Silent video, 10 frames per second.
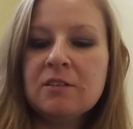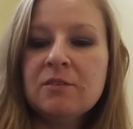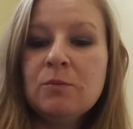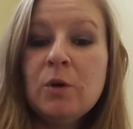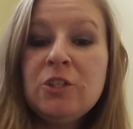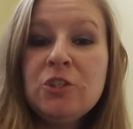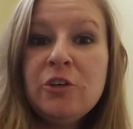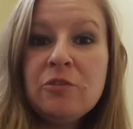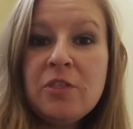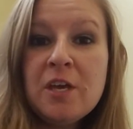What do
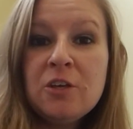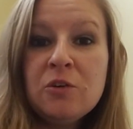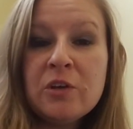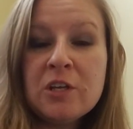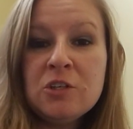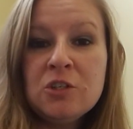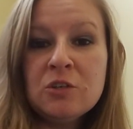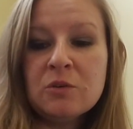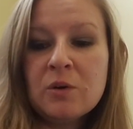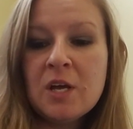you think you can
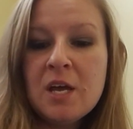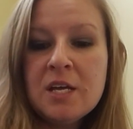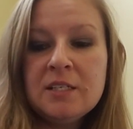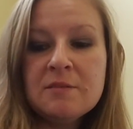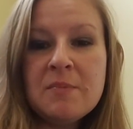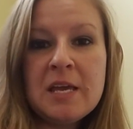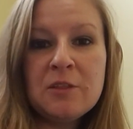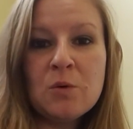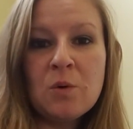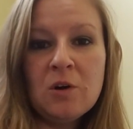do to make
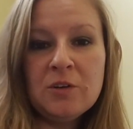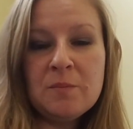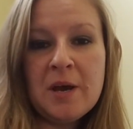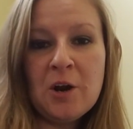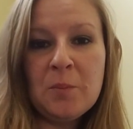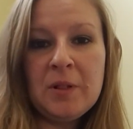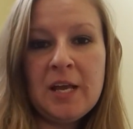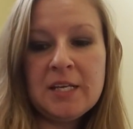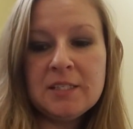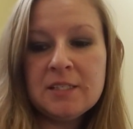the world a better
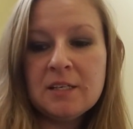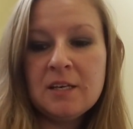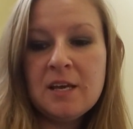place?